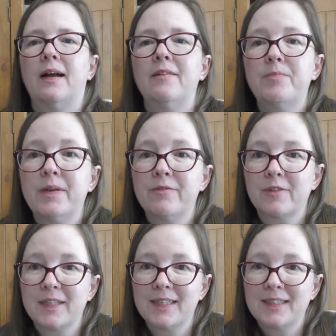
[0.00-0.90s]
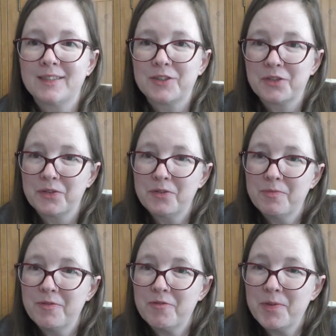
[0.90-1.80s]
I've been forgetting to show you
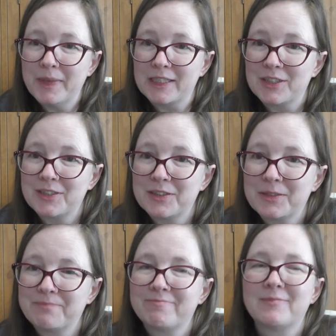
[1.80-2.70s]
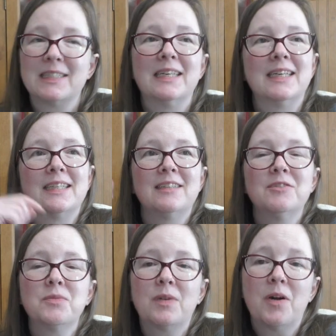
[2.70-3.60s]
before pictures.
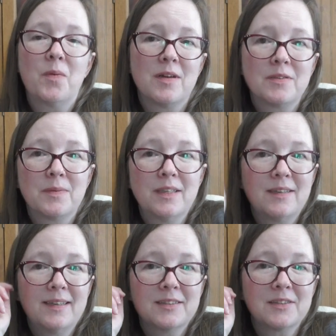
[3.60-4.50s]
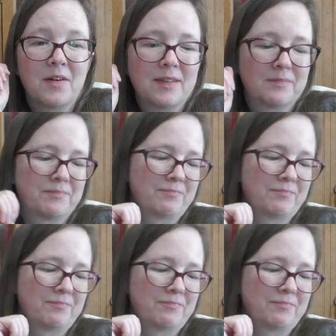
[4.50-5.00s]
Here's where it was when you last saw it.